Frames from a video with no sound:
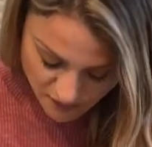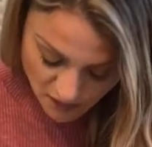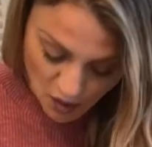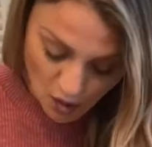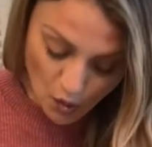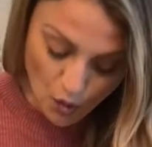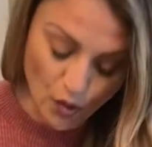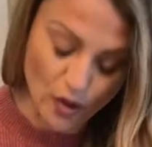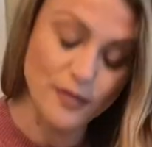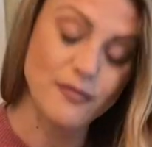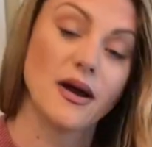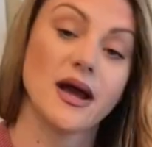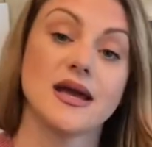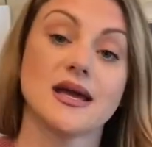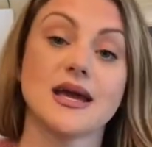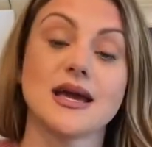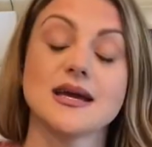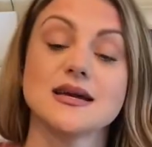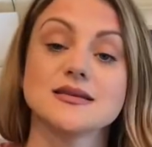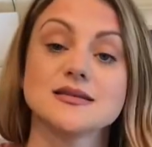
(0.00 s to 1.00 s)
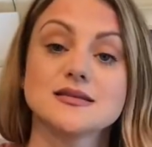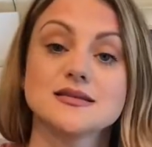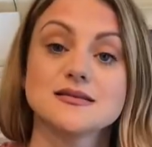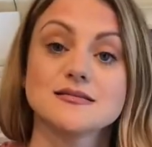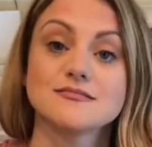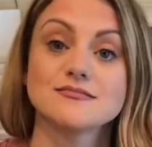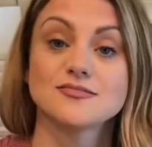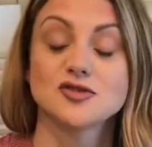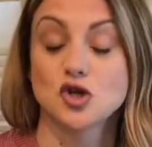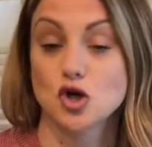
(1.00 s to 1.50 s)
or in my case,
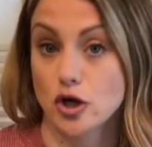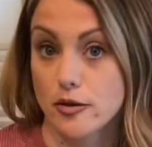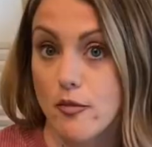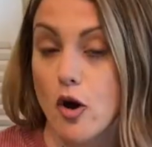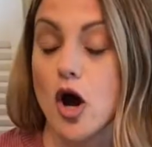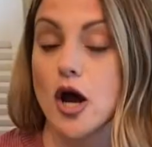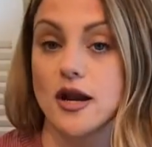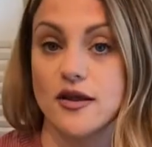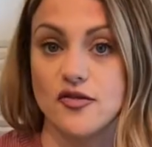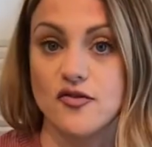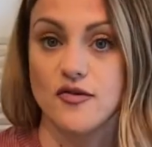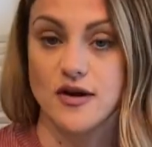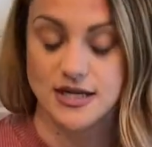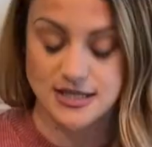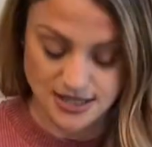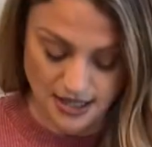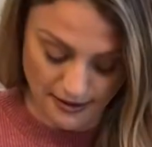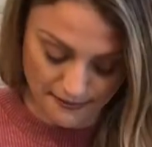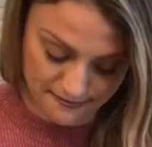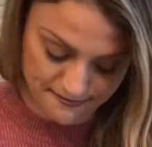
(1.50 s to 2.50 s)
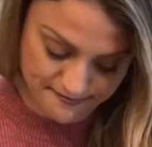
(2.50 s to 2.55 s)
turn them on at the right time.